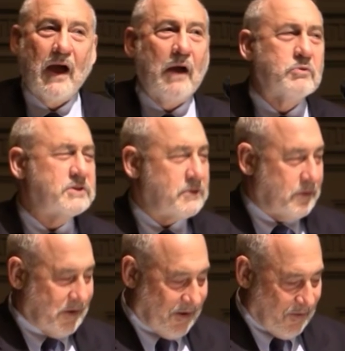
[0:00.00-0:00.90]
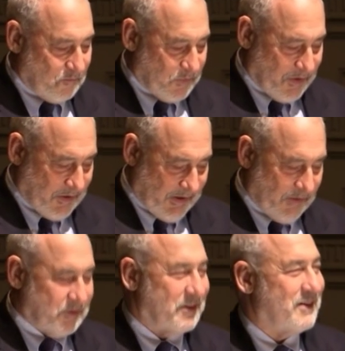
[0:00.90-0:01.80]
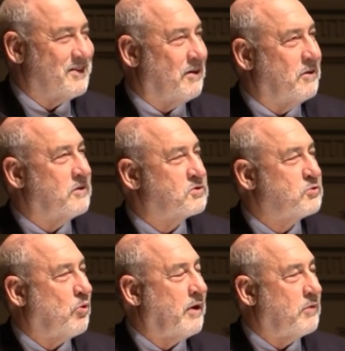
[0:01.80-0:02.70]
I was, uh, I have to tell a little story.